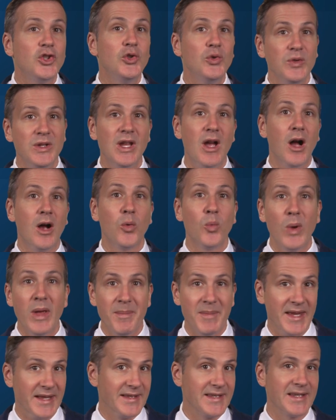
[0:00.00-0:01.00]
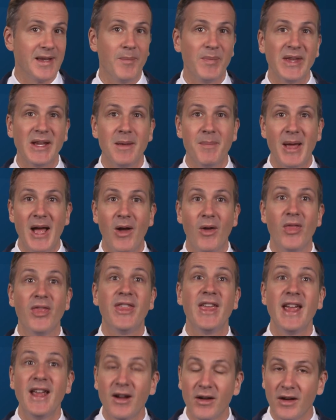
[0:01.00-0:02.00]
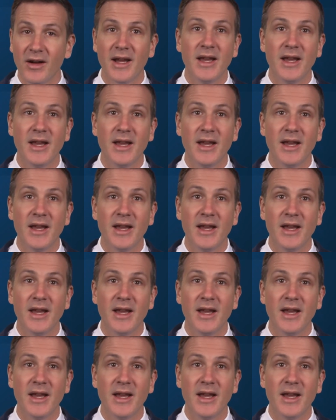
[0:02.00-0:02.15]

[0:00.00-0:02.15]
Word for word: to young women, something about their